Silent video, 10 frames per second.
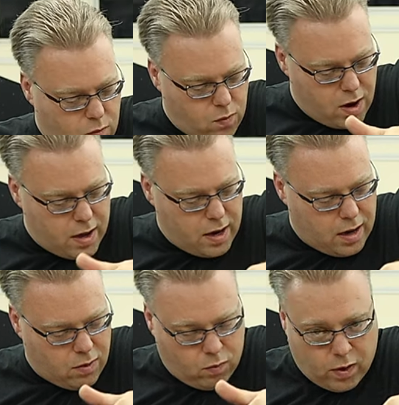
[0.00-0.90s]
What
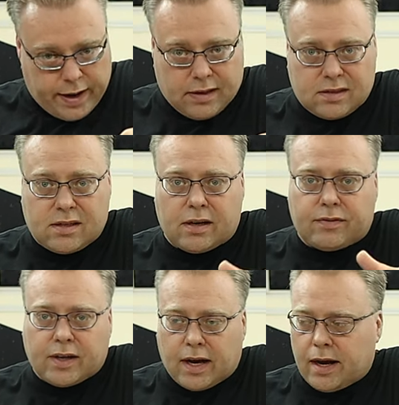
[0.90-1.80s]
a waste
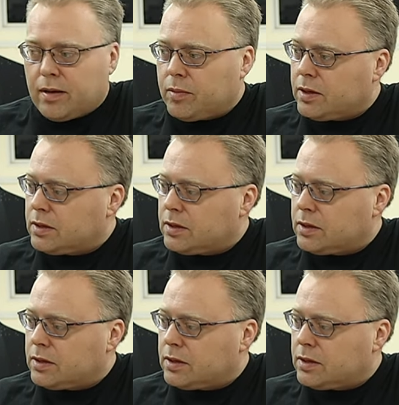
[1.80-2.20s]
of time.